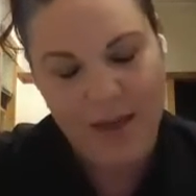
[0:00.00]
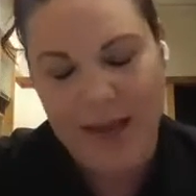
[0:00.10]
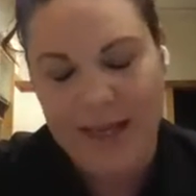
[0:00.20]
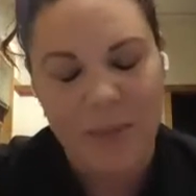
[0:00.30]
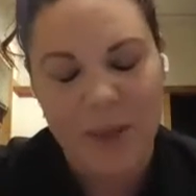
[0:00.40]

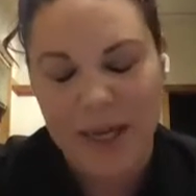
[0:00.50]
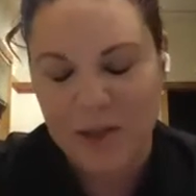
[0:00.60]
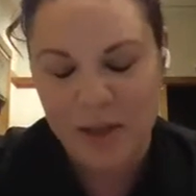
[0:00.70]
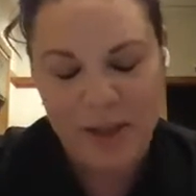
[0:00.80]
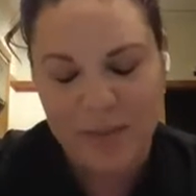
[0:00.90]

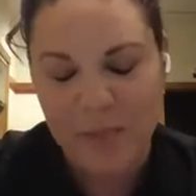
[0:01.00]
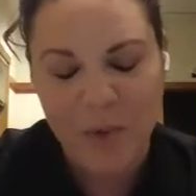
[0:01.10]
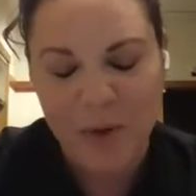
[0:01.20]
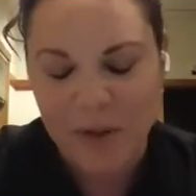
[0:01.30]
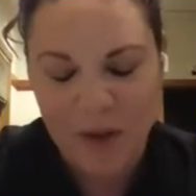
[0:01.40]
exponentially
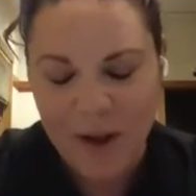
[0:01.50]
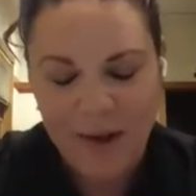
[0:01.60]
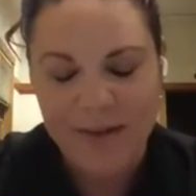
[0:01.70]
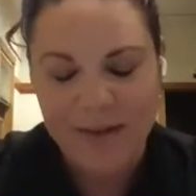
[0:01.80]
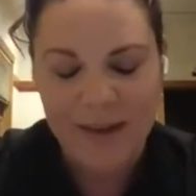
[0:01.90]
more
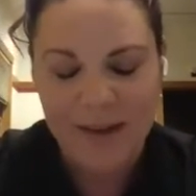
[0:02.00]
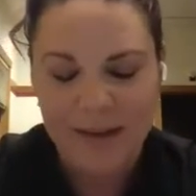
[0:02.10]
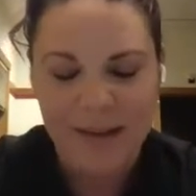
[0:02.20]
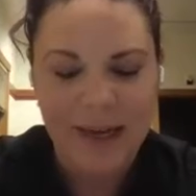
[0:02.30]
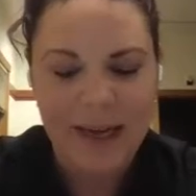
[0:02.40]
long
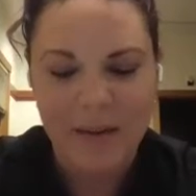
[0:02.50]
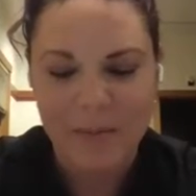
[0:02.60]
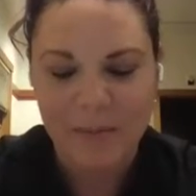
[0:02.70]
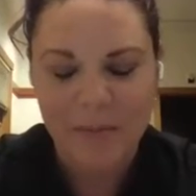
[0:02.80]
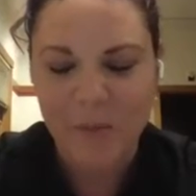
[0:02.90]
than
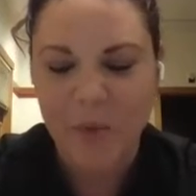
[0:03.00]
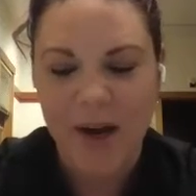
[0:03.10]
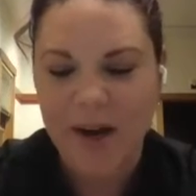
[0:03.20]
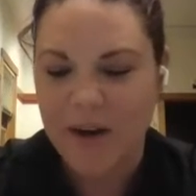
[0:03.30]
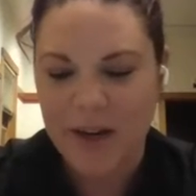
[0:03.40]

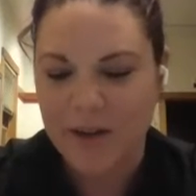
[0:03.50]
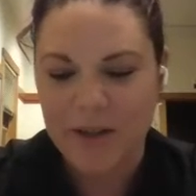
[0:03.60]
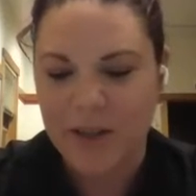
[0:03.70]
prior years.